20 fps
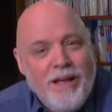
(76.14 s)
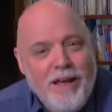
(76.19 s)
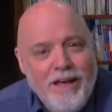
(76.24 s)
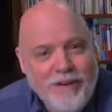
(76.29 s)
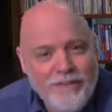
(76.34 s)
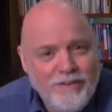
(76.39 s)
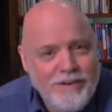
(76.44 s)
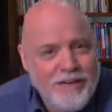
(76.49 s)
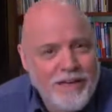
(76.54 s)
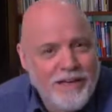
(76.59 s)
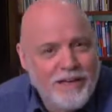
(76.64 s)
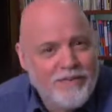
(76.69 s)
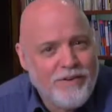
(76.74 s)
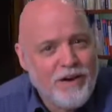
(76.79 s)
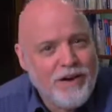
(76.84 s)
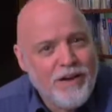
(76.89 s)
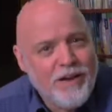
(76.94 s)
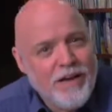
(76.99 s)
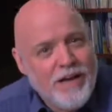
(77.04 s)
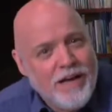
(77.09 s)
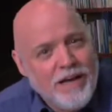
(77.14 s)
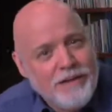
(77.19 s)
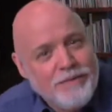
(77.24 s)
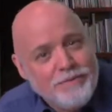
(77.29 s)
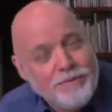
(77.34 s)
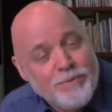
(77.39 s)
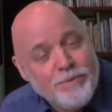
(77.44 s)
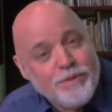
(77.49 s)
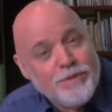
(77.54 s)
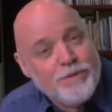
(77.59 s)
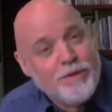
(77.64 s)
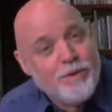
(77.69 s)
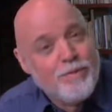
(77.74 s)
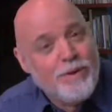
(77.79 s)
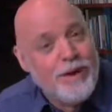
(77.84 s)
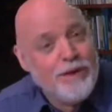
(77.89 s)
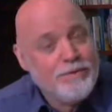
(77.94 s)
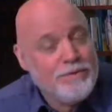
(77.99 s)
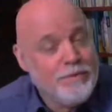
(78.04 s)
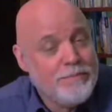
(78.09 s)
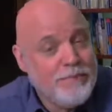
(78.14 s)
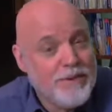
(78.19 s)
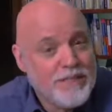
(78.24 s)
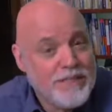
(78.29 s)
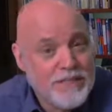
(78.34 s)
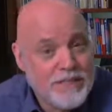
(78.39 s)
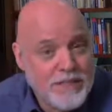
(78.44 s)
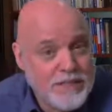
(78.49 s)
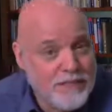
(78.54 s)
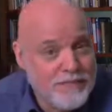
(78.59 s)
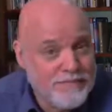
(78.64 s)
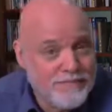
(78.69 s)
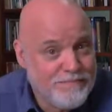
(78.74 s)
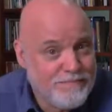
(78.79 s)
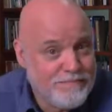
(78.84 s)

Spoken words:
Every day of our lives, we're surrounded by sin.